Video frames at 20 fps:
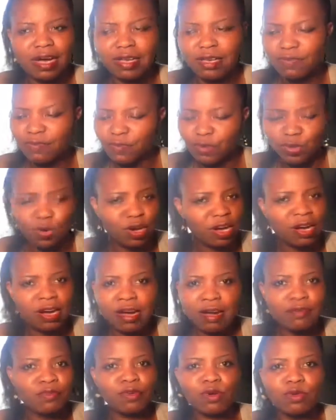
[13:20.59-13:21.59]
If your
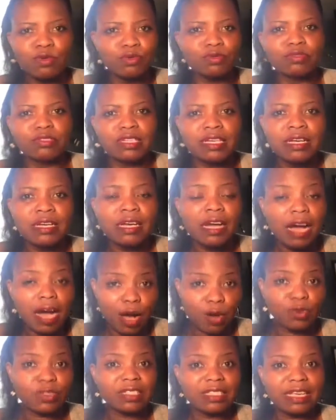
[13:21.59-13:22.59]
car rolled,
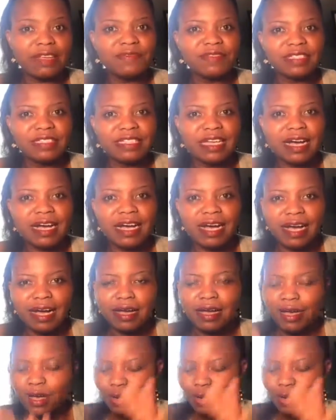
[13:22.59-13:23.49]
how safe is that car?